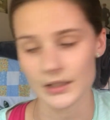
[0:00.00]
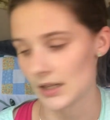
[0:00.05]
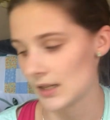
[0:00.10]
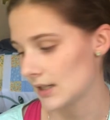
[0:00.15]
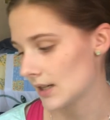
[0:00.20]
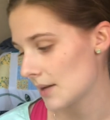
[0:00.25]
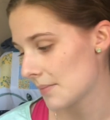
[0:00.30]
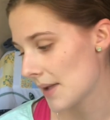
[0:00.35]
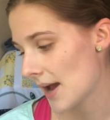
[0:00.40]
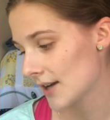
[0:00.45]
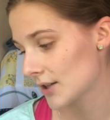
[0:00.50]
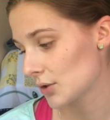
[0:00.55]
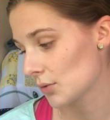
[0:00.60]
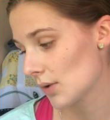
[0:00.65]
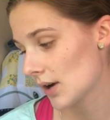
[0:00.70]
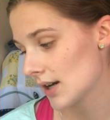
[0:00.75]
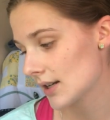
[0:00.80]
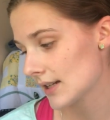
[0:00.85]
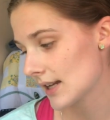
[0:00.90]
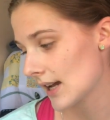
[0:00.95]
need to get back to
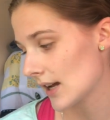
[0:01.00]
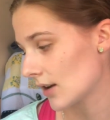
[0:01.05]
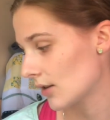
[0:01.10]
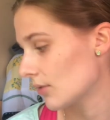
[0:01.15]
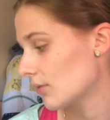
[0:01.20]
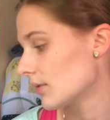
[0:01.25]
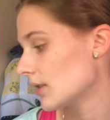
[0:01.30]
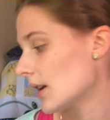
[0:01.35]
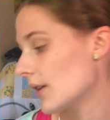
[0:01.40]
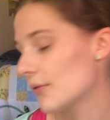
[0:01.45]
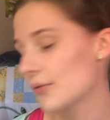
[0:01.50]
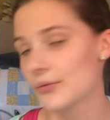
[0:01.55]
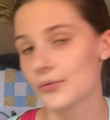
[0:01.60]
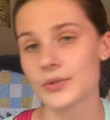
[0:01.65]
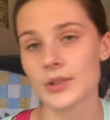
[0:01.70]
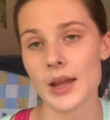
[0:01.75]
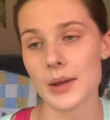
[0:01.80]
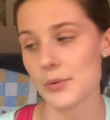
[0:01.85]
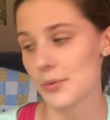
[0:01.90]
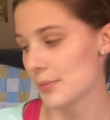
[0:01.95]
work now. Enough
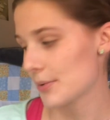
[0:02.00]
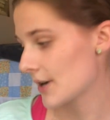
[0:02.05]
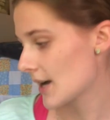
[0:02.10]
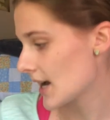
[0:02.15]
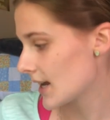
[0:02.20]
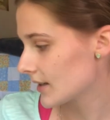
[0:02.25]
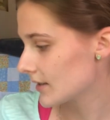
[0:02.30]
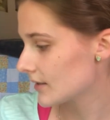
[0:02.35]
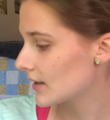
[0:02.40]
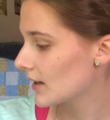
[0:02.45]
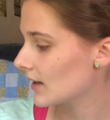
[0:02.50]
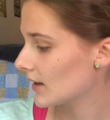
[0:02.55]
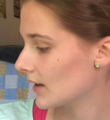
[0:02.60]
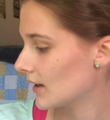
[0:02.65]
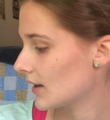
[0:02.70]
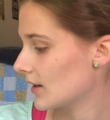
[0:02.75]
time of procrastinating.